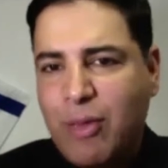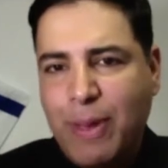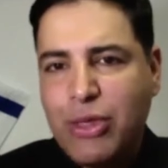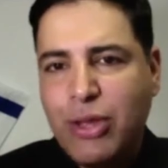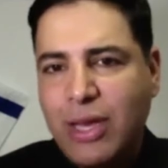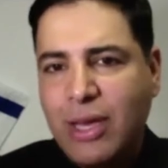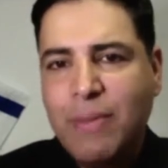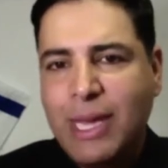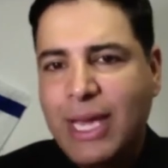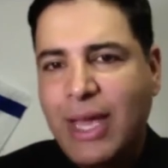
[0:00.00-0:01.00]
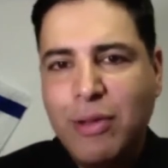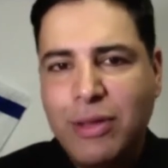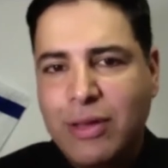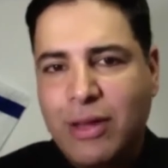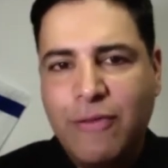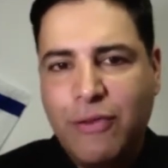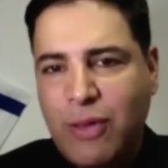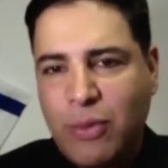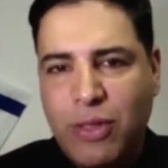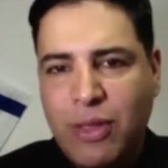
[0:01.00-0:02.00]
especially being able to
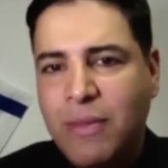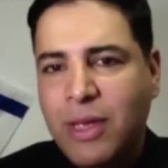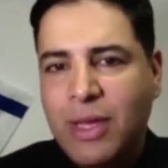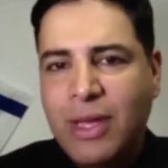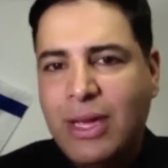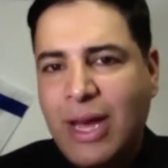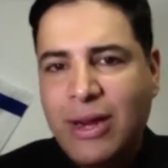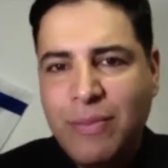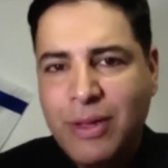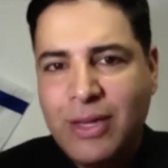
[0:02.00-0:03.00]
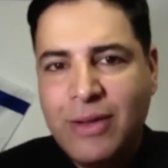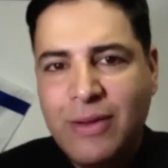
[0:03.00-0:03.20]
converse with them in Arabic?